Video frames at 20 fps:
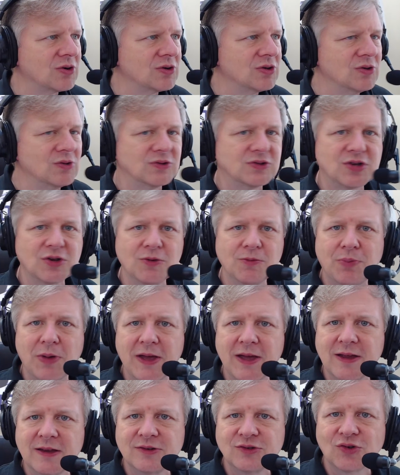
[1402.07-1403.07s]
YouTube
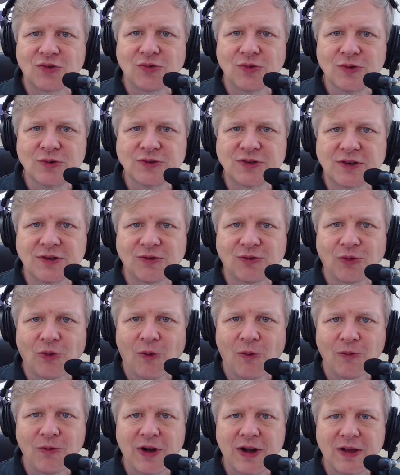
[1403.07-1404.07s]
page, Cruise
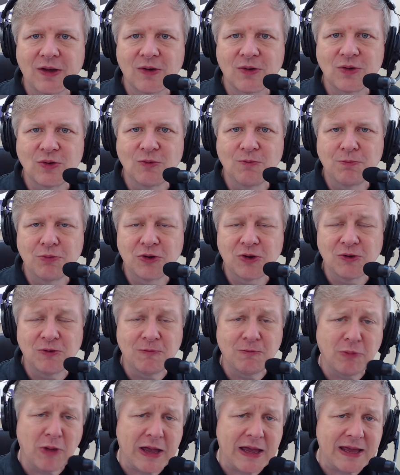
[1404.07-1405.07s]
Control Radio
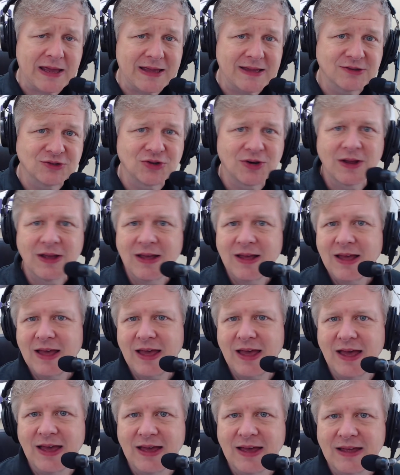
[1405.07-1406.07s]
YouTube page,
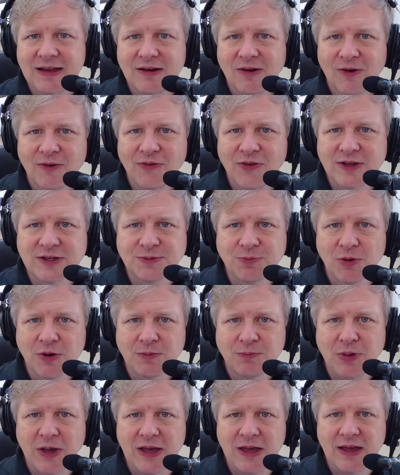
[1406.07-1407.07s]
and our
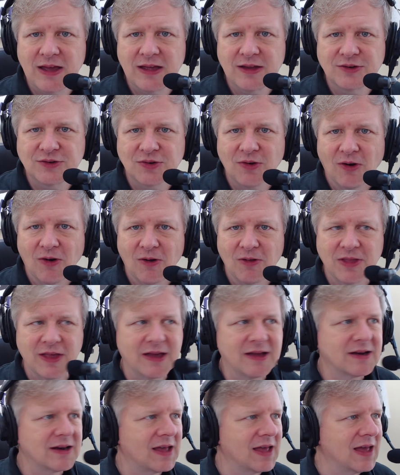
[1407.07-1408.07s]
Facebook page, all
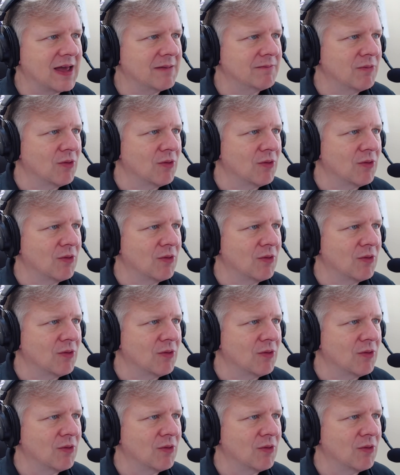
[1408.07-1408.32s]
that and